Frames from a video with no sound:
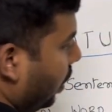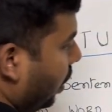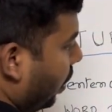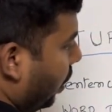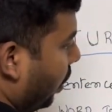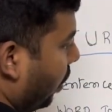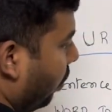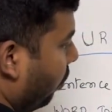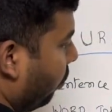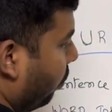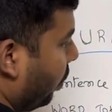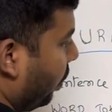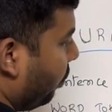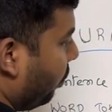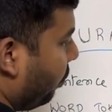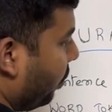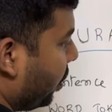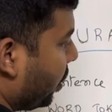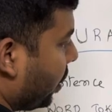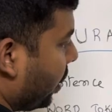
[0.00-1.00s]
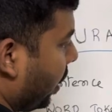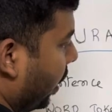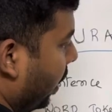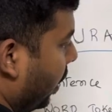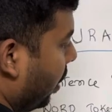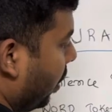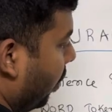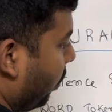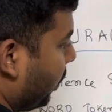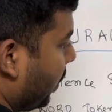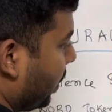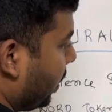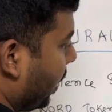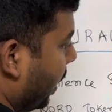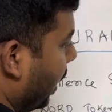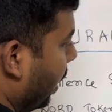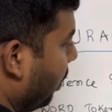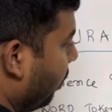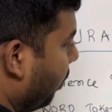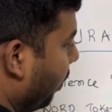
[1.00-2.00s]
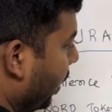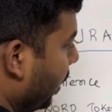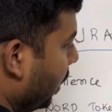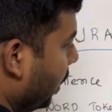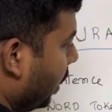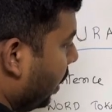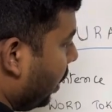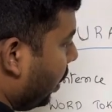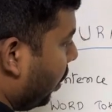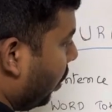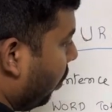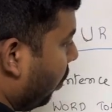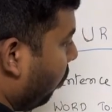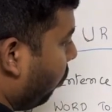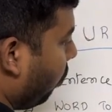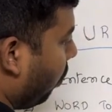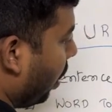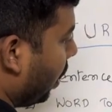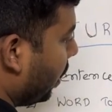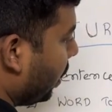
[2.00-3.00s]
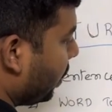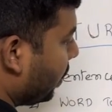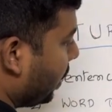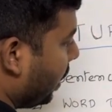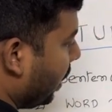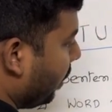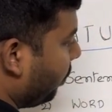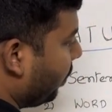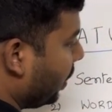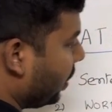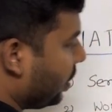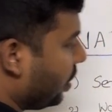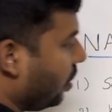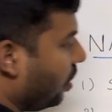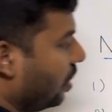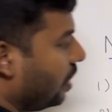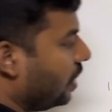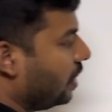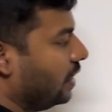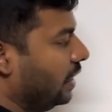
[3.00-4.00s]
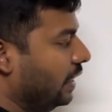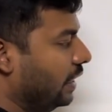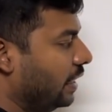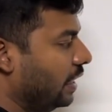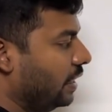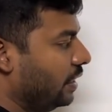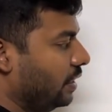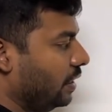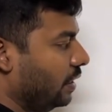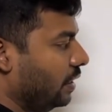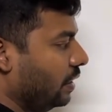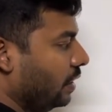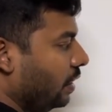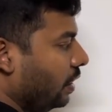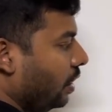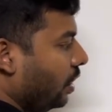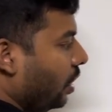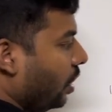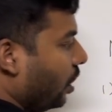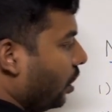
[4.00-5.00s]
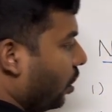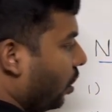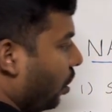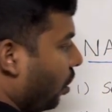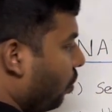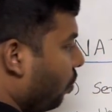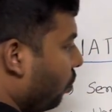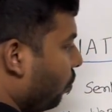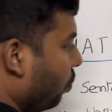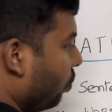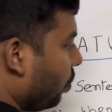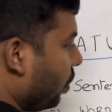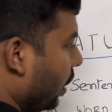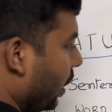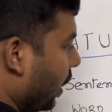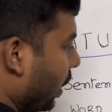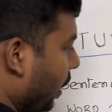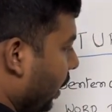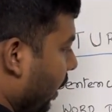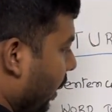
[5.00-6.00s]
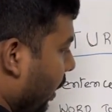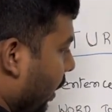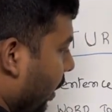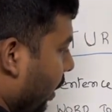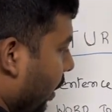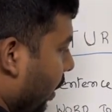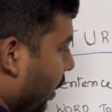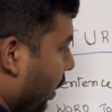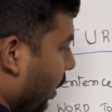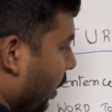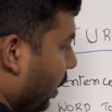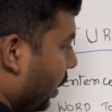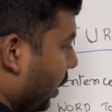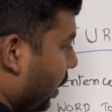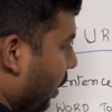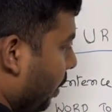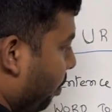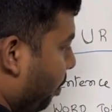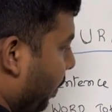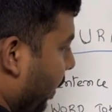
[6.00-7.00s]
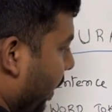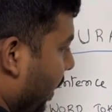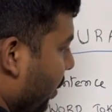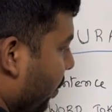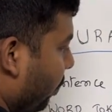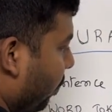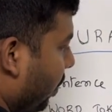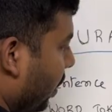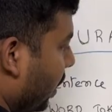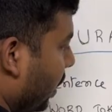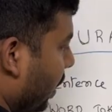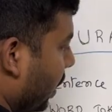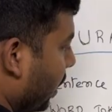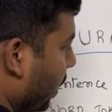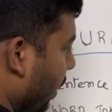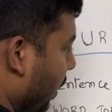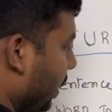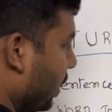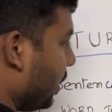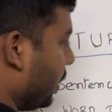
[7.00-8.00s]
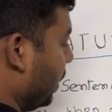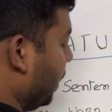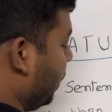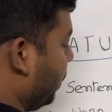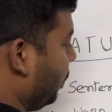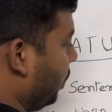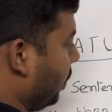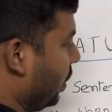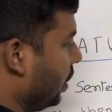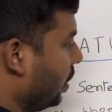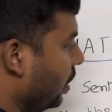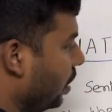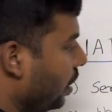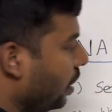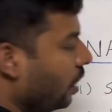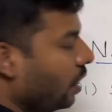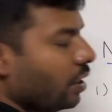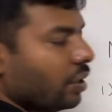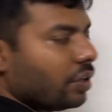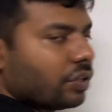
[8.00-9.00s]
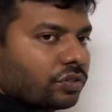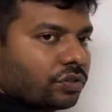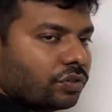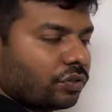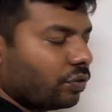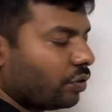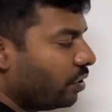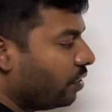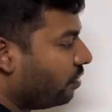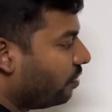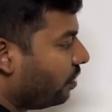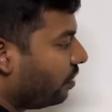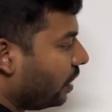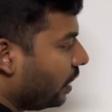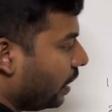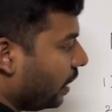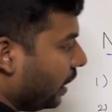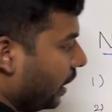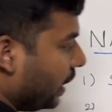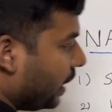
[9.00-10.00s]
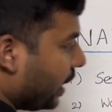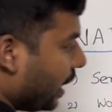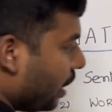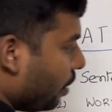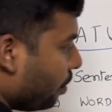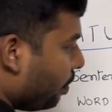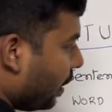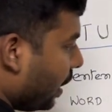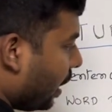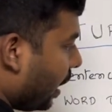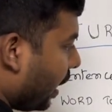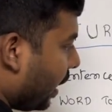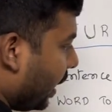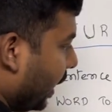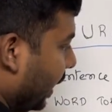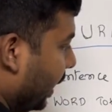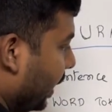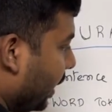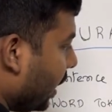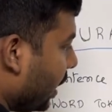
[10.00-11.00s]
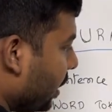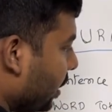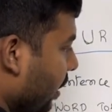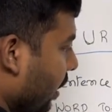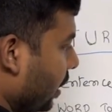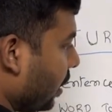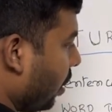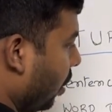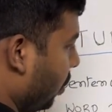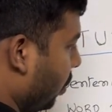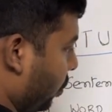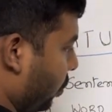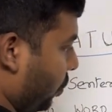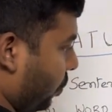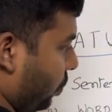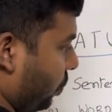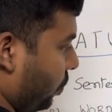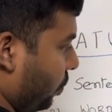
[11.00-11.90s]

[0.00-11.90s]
Now if we strike off this ly, now what is left is called intelligent. Now the base word is this one. So if it can be like intelligent also,